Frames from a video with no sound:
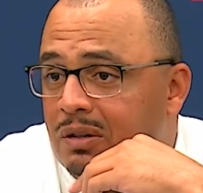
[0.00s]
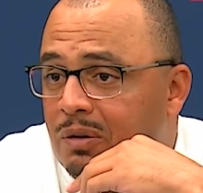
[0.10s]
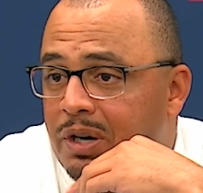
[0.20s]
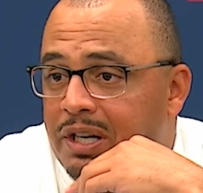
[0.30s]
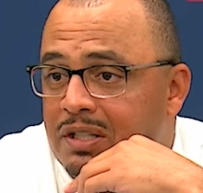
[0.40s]

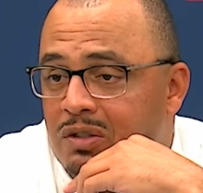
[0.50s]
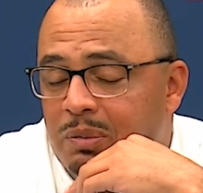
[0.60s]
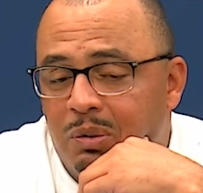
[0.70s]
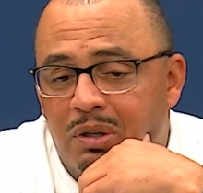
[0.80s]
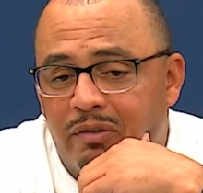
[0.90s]
Right, he's going
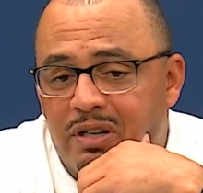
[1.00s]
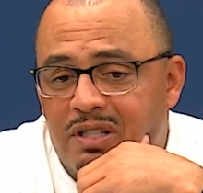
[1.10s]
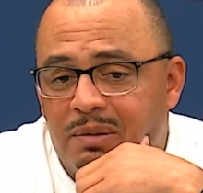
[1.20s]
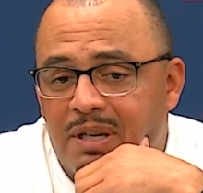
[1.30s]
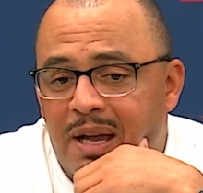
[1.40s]
to be one of our
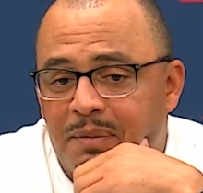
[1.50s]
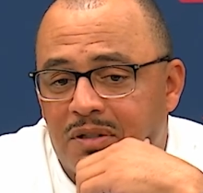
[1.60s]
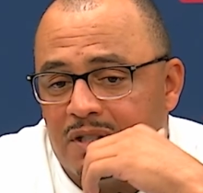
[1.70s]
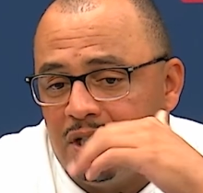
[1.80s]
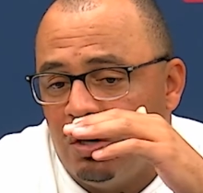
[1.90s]
team
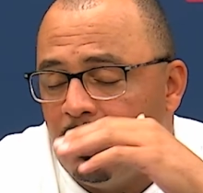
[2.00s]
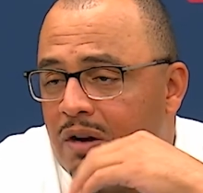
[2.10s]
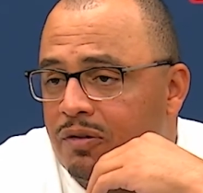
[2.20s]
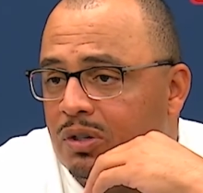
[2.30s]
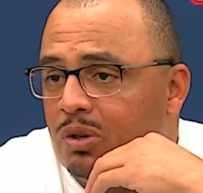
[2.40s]
captains that go
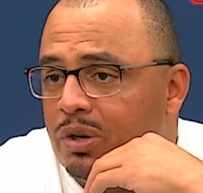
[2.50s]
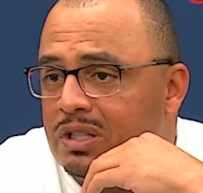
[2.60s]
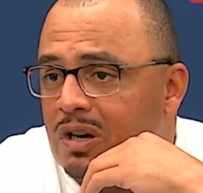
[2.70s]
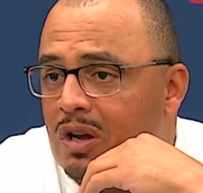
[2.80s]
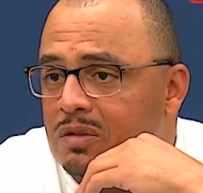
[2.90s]
out for the coin
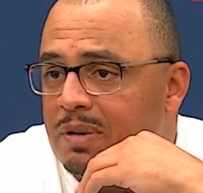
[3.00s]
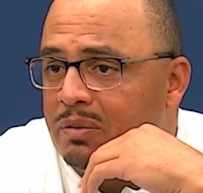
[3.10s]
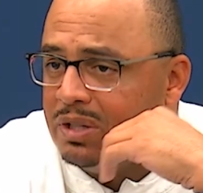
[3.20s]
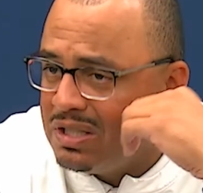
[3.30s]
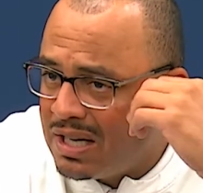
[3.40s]
toss, man.
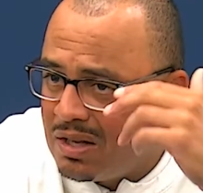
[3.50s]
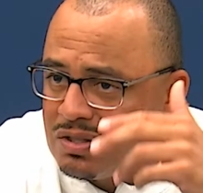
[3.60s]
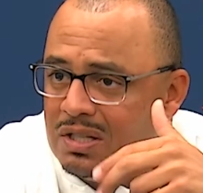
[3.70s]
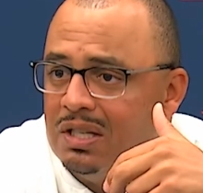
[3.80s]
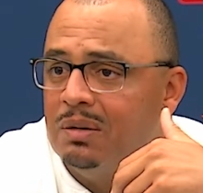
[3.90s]
Really
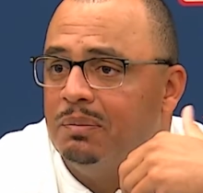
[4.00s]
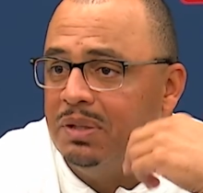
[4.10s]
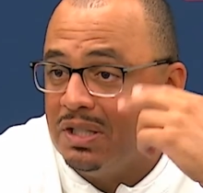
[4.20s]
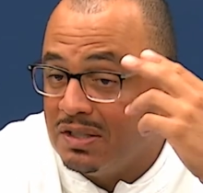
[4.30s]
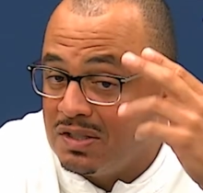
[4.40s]
challenging him,
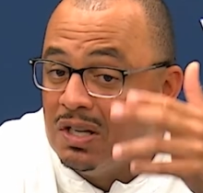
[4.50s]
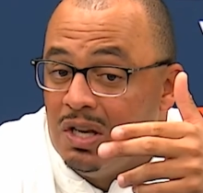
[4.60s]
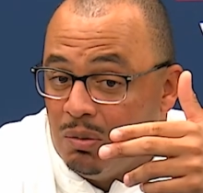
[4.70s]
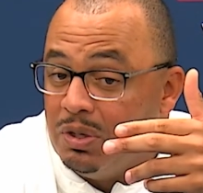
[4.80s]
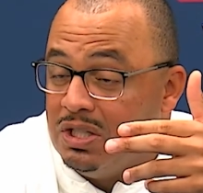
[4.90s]
because
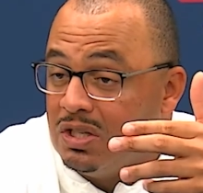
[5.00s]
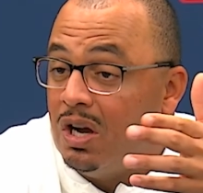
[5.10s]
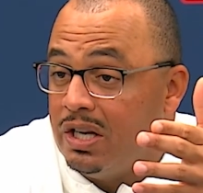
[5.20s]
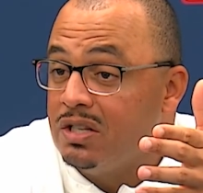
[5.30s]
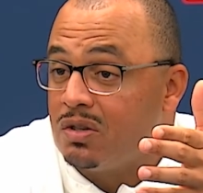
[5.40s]
when he's
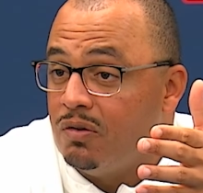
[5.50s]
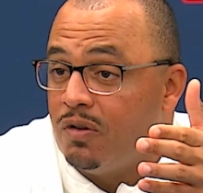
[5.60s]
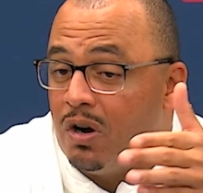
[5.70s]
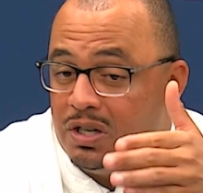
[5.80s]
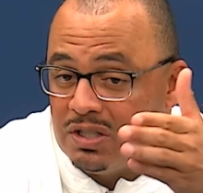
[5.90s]
gone in so
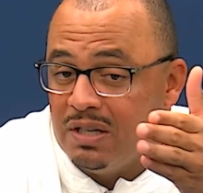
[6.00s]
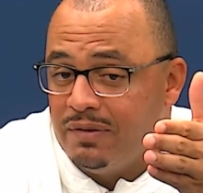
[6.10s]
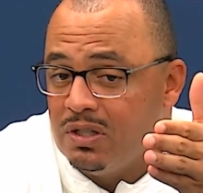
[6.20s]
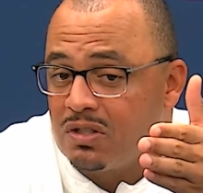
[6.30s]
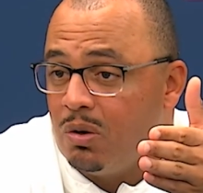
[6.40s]
far, he's
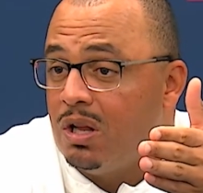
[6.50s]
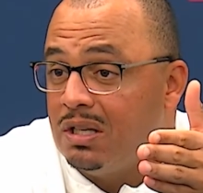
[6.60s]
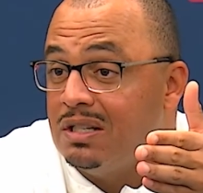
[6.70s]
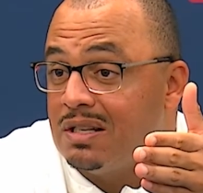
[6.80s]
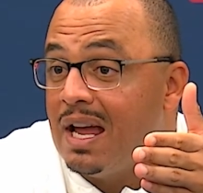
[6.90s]
given us
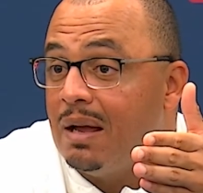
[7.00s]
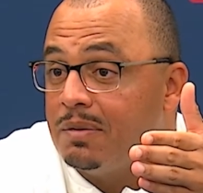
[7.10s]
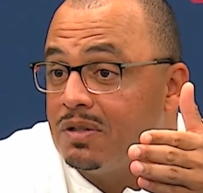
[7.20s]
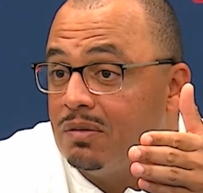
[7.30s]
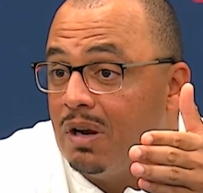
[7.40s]
quality
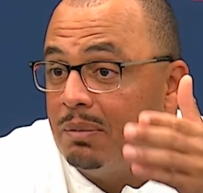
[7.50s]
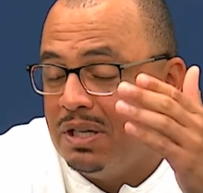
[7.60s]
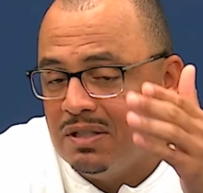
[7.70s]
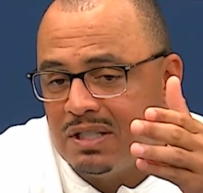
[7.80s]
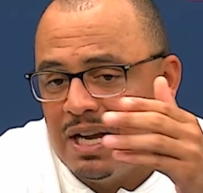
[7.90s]
snaps, right? But
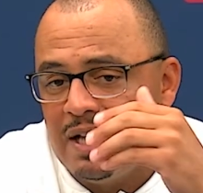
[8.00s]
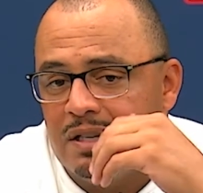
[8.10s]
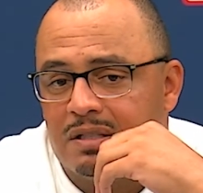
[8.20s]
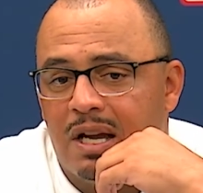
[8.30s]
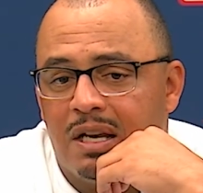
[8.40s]
he's a guy
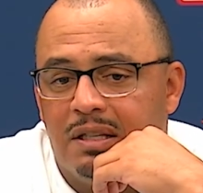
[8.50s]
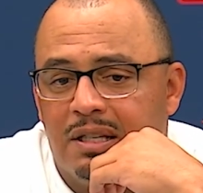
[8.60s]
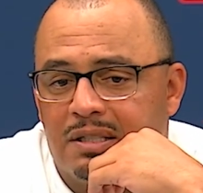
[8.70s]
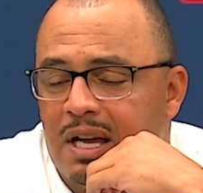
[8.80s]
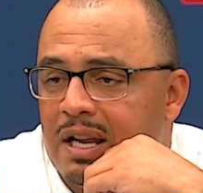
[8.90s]
that's got
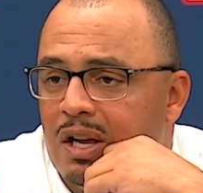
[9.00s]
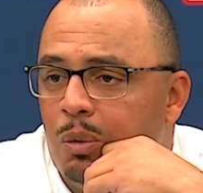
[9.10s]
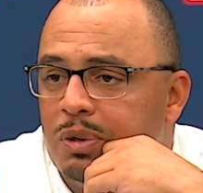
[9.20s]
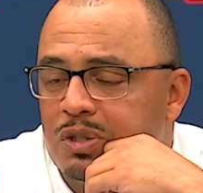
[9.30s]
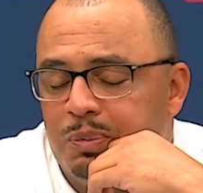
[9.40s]
to
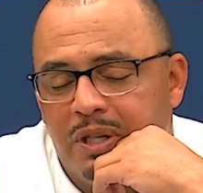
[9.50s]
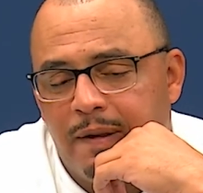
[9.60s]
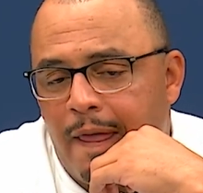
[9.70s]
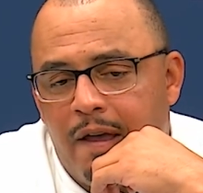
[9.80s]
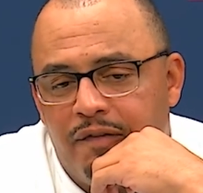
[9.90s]
help us. But
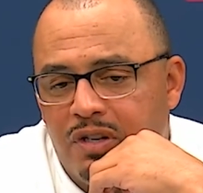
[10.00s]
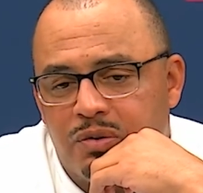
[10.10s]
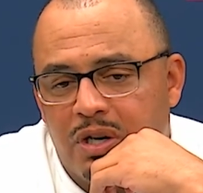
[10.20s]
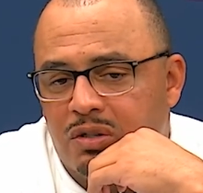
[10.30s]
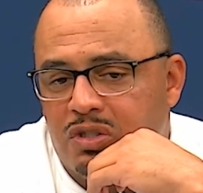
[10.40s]

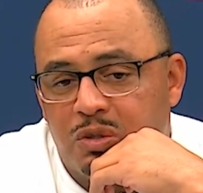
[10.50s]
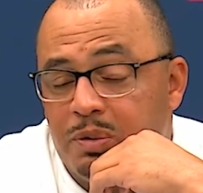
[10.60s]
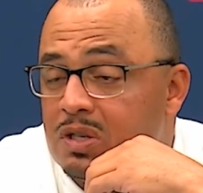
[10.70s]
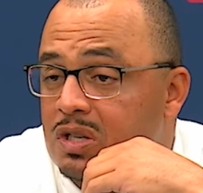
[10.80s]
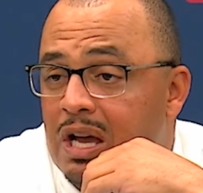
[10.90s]
Fentrell's just
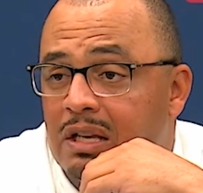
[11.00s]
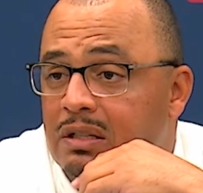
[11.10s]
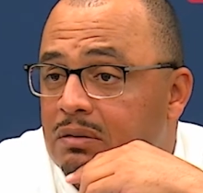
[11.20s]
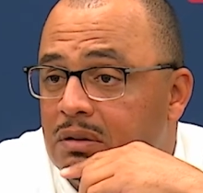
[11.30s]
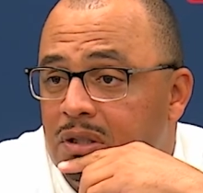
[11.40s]
been
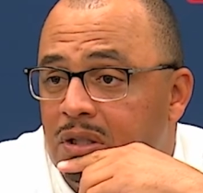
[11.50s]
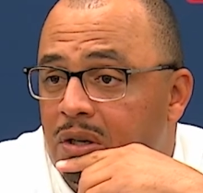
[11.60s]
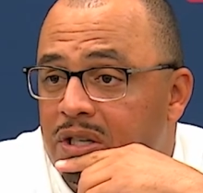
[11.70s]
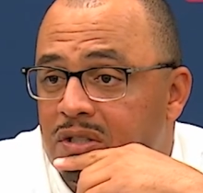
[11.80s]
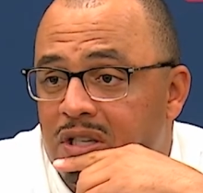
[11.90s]
solid. You
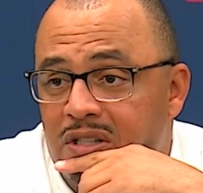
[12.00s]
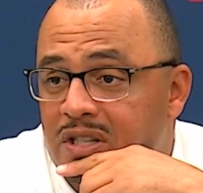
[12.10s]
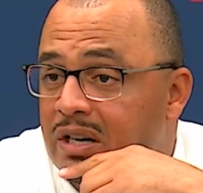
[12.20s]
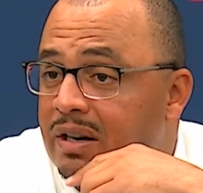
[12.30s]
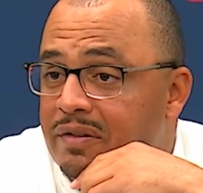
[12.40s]
know, he's
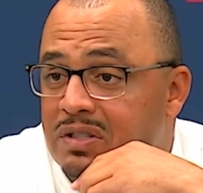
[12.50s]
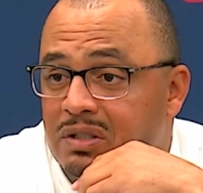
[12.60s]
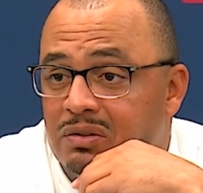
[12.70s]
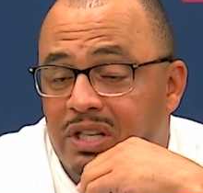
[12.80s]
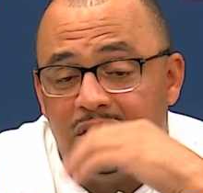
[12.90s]
there every
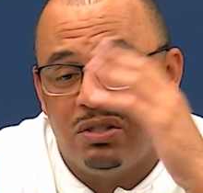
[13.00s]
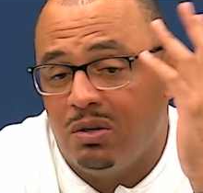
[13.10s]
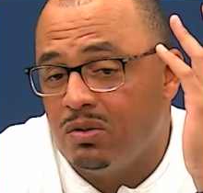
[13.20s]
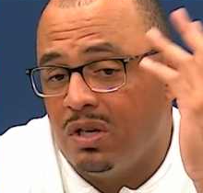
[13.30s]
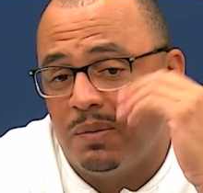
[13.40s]
single day,
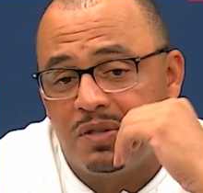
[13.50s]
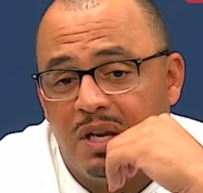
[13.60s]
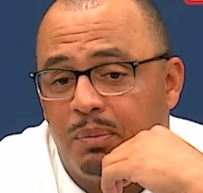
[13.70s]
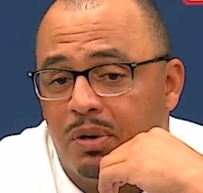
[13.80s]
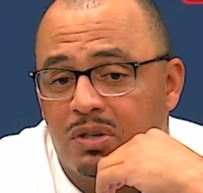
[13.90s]
shows up,
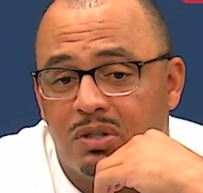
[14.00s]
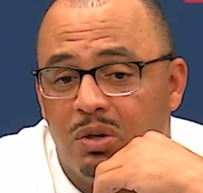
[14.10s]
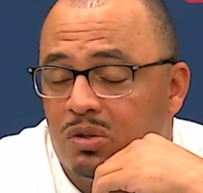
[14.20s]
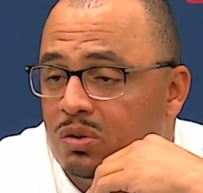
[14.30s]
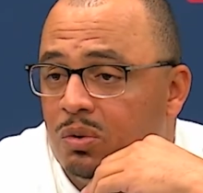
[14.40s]
same person,
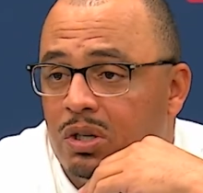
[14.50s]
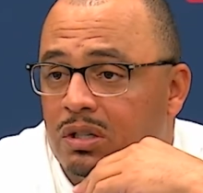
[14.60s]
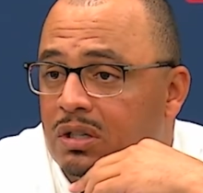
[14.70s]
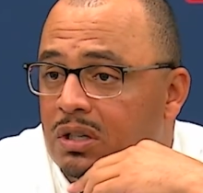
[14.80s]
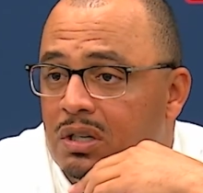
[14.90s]
goes to
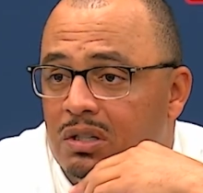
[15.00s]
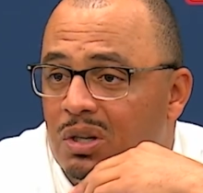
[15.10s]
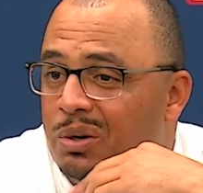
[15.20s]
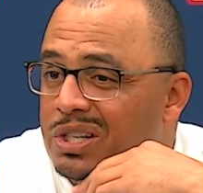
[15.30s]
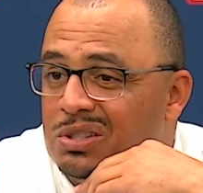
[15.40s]
work,
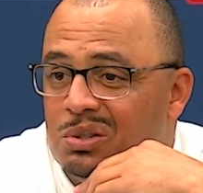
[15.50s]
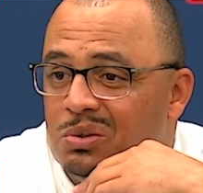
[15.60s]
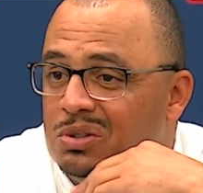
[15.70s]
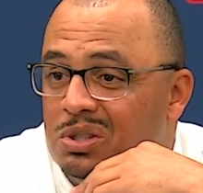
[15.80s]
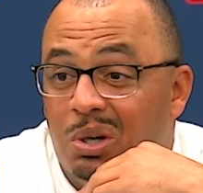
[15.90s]
no
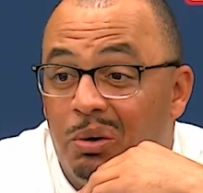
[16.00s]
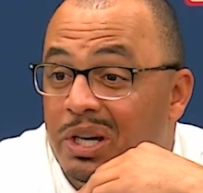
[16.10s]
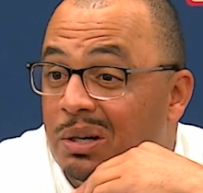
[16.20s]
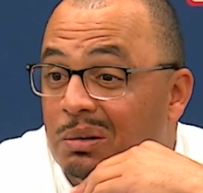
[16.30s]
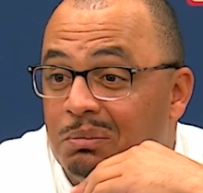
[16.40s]
issues. You don't
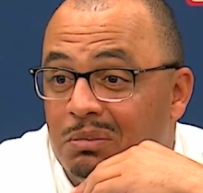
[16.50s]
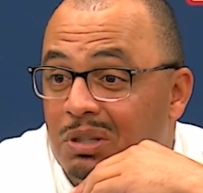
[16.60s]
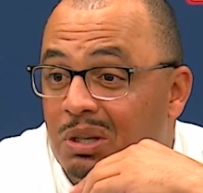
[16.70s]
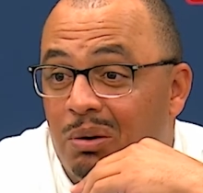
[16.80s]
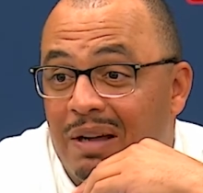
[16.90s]
hear him,
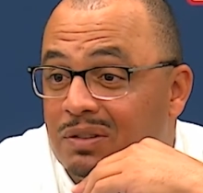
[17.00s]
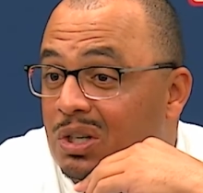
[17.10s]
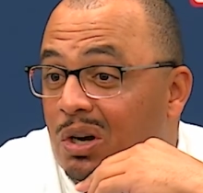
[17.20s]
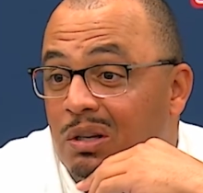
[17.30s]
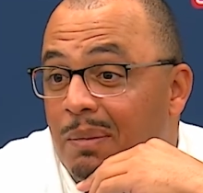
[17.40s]
you don't have to
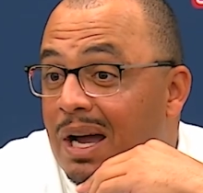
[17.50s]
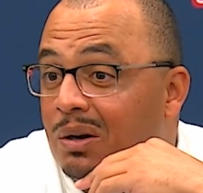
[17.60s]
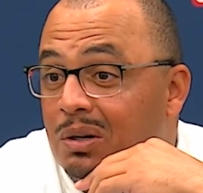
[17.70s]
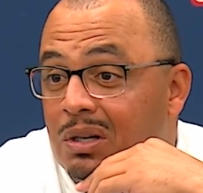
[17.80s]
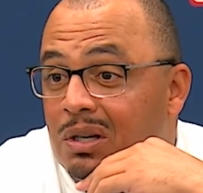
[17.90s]
call him
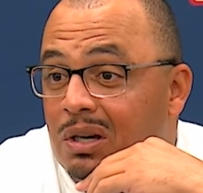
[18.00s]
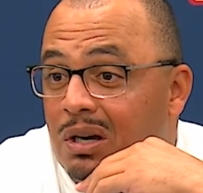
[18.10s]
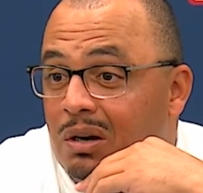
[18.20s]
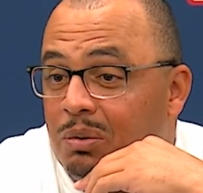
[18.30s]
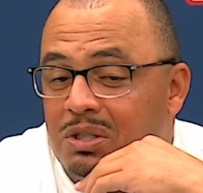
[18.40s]
out,
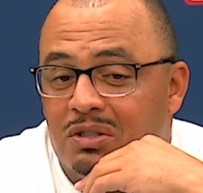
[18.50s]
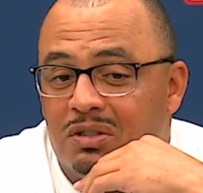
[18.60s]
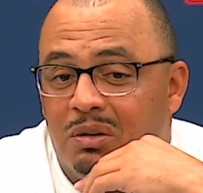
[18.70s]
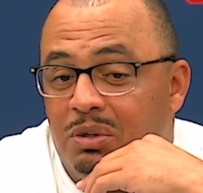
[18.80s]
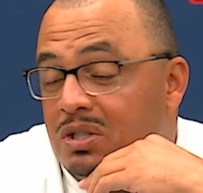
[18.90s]
which is
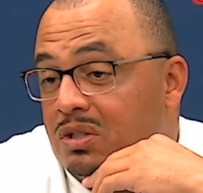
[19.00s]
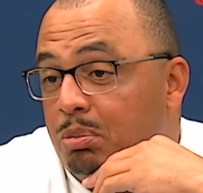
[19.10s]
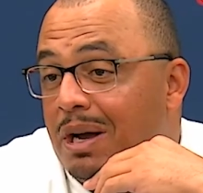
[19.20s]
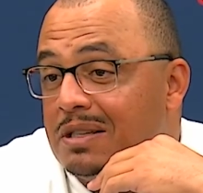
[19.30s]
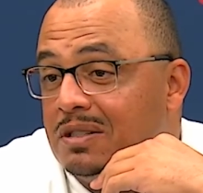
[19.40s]
a
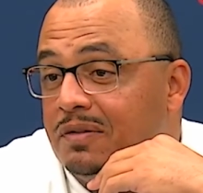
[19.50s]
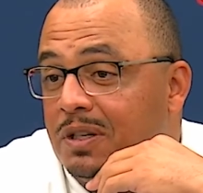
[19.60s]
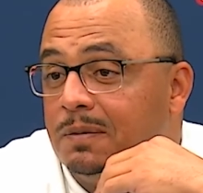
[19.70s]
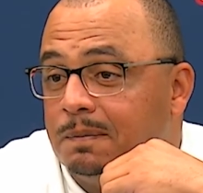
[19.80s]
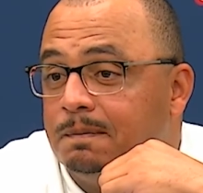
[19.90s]
positive thing.